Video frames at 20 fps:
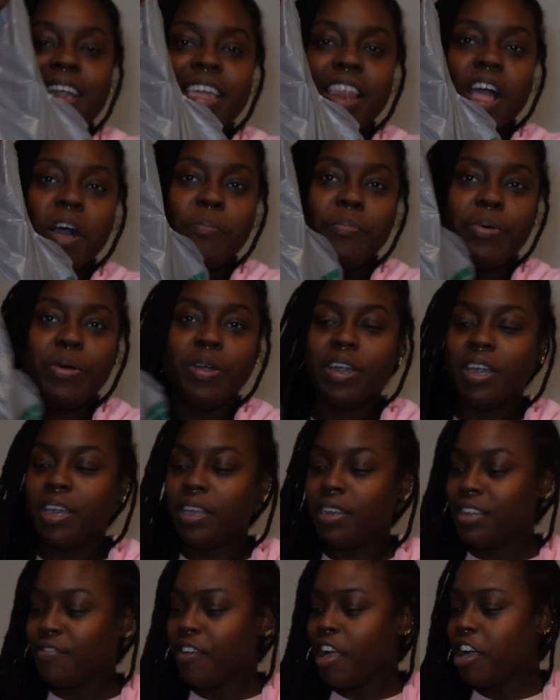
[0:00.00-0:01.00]
and I'll put,
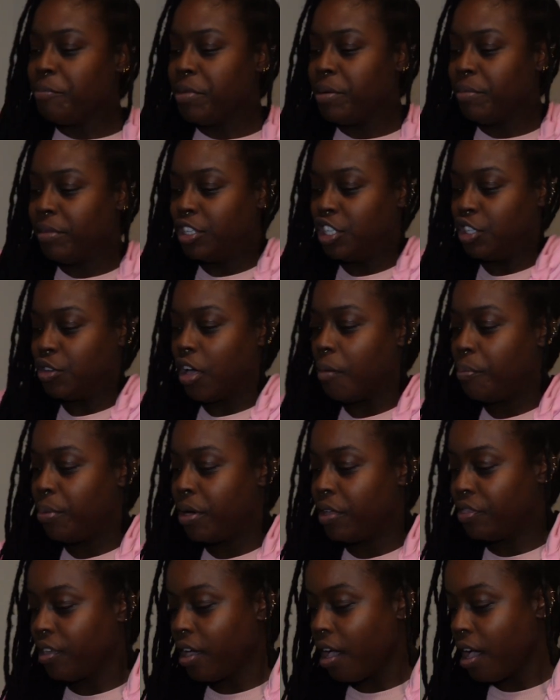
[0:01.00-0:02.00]
if I remember to, I'll
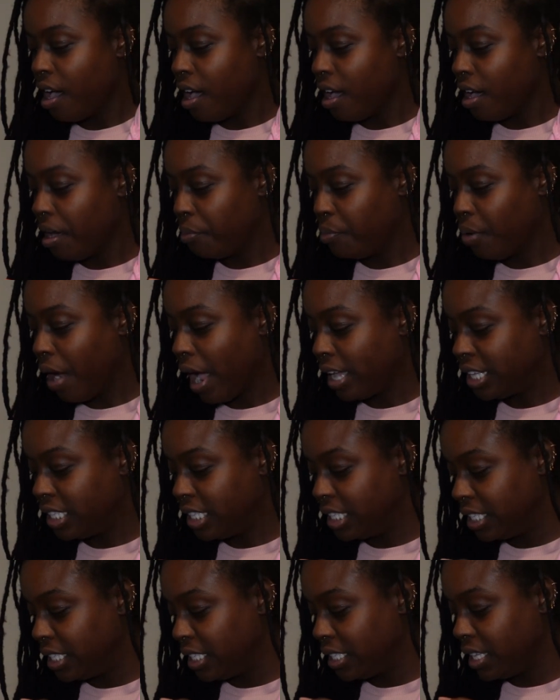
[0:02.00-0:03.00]
put the
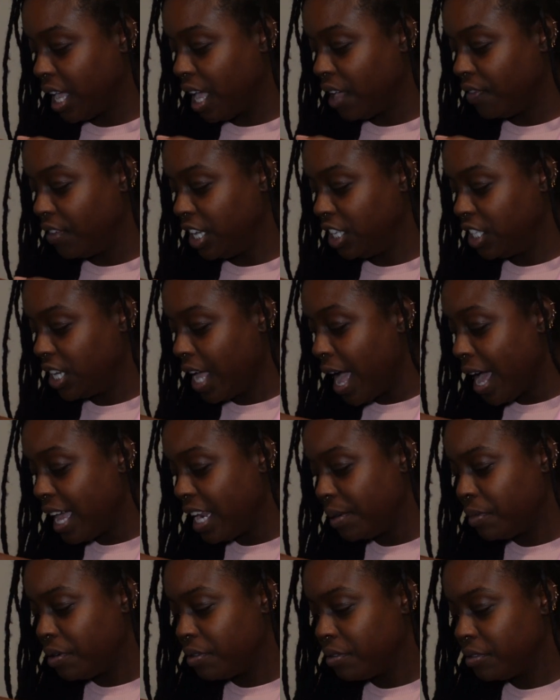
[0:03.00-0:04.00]
prices of each
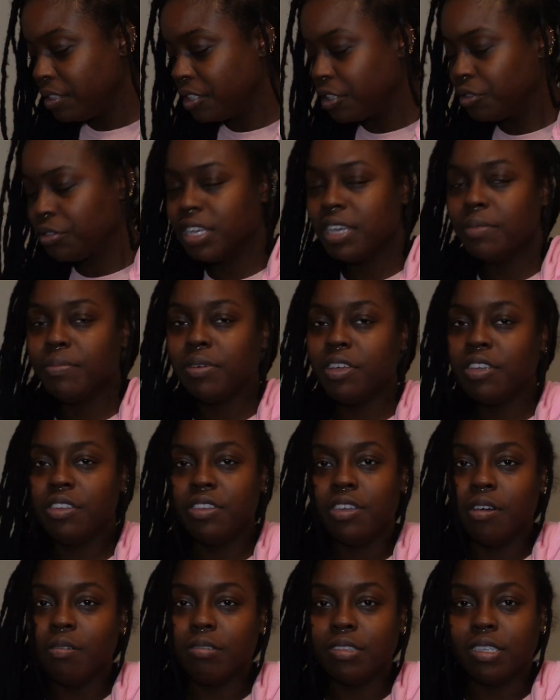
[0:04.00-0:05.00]
item on the screen. But
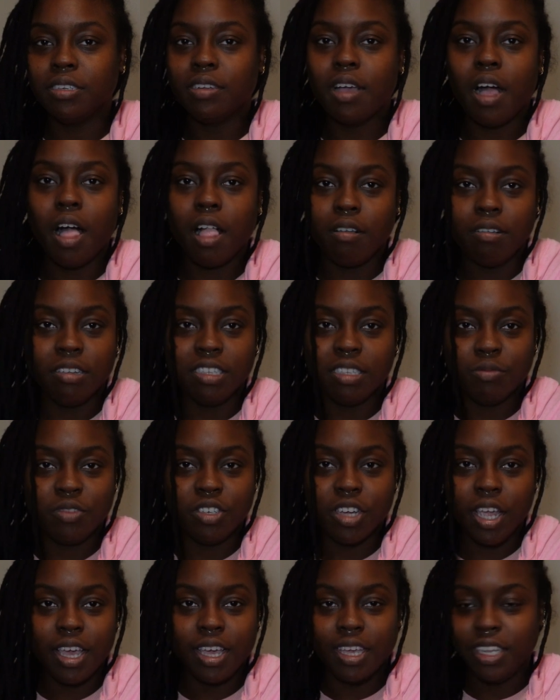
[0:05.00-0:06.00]
you know, it's a dollar and some
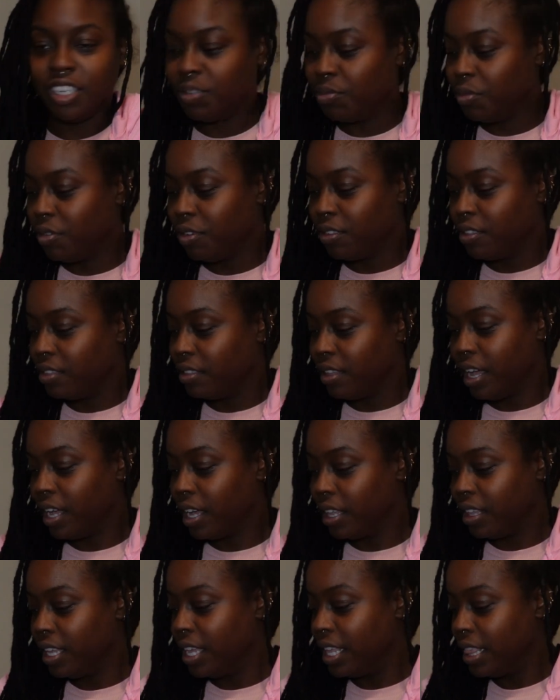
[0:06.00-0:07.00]
change more than
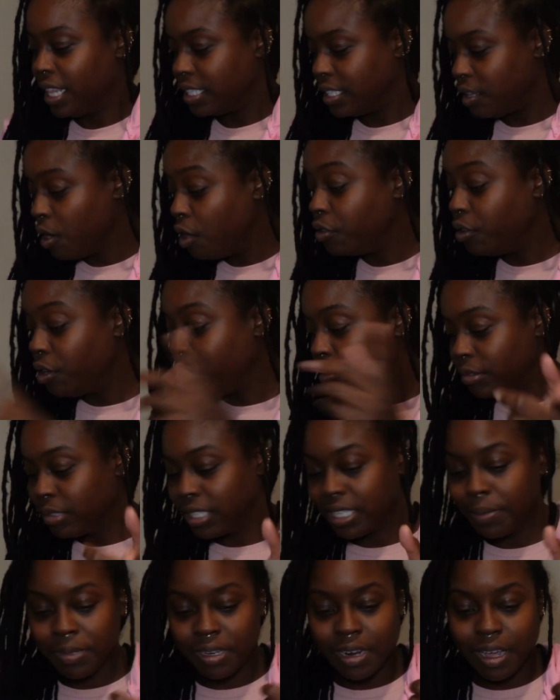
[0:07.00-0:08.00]
likely. Unless, oh no, there's
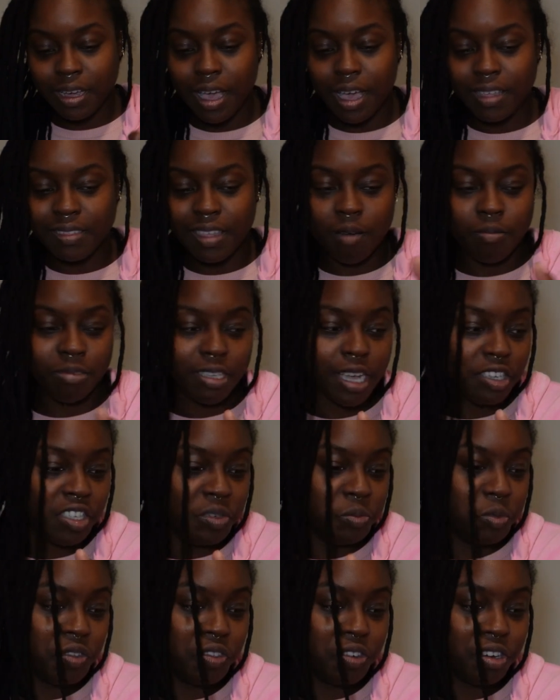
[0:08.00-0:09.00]
something I got that was
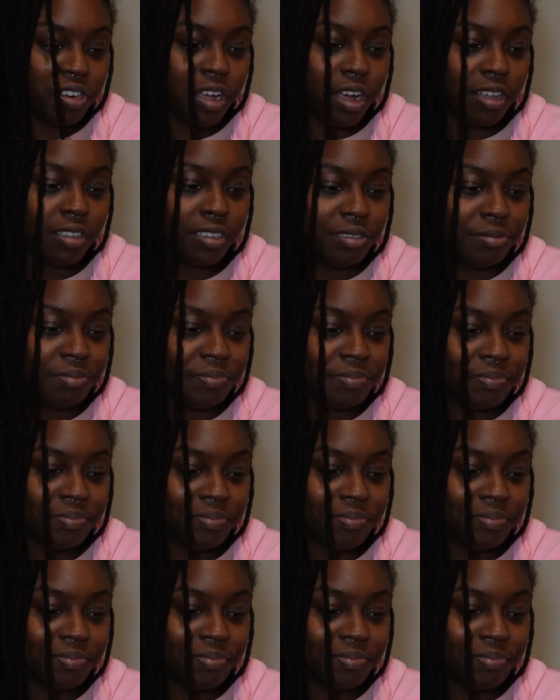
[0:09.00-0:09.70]
actually more than a dollar.